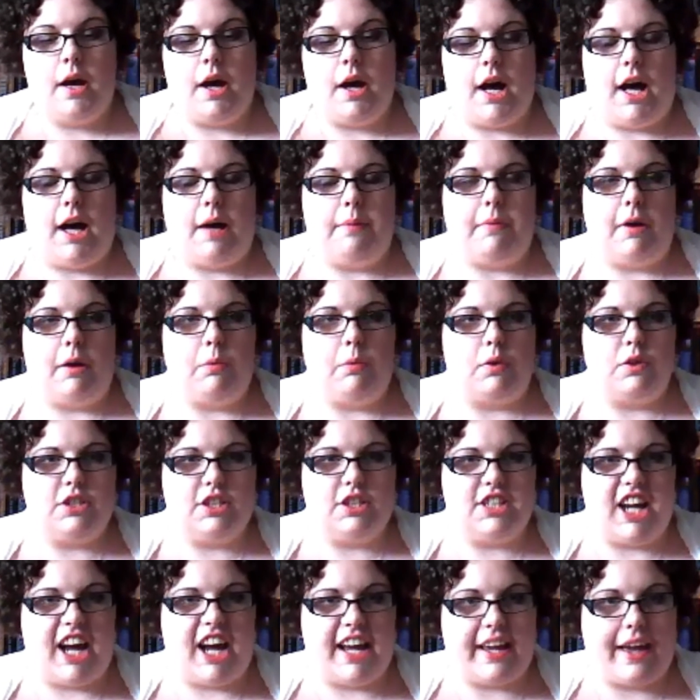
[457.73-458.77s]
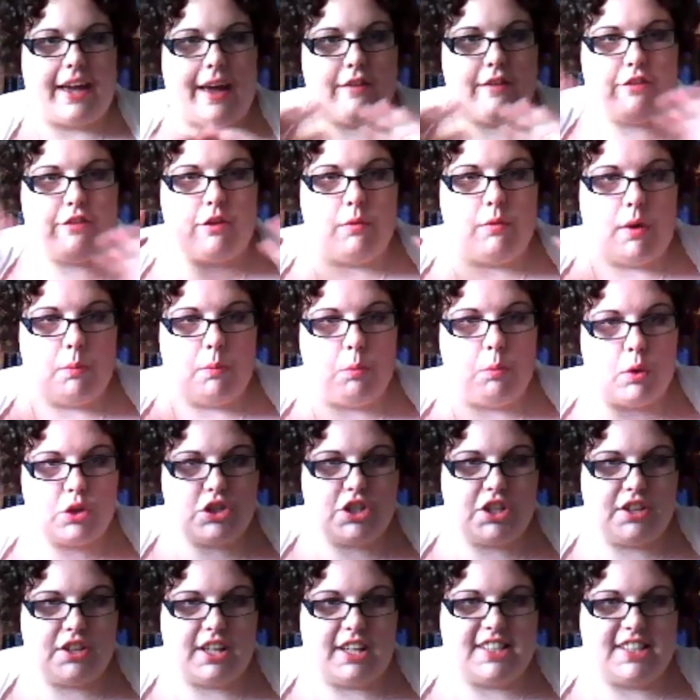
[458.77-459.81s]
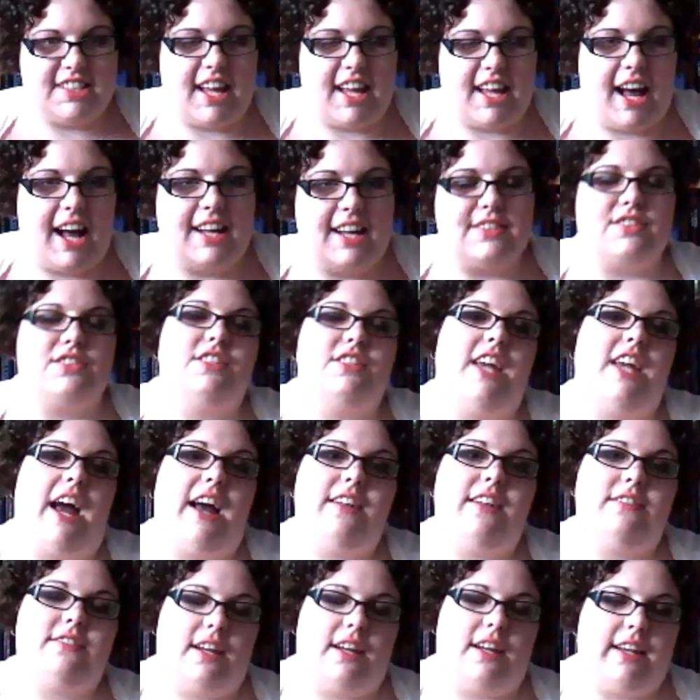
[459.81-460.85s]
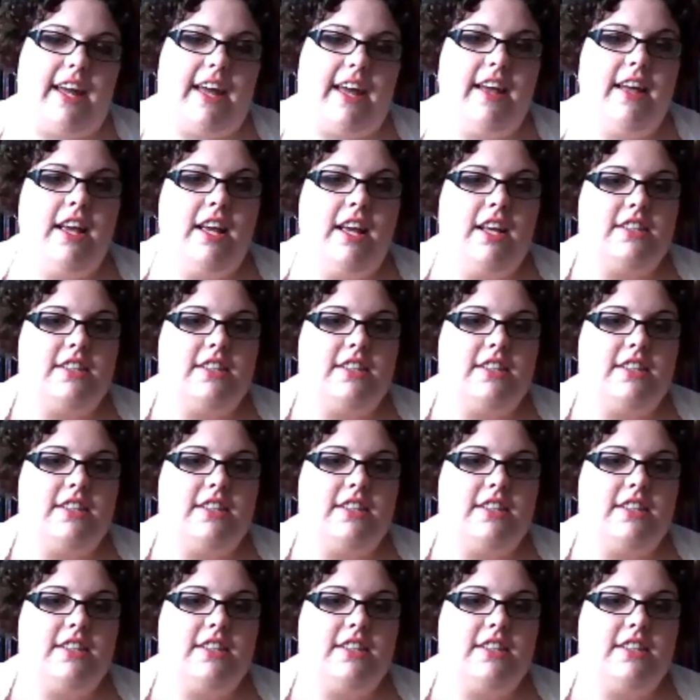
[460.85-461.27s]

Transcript: I want to tag everyone watching this that hasn't yet done it.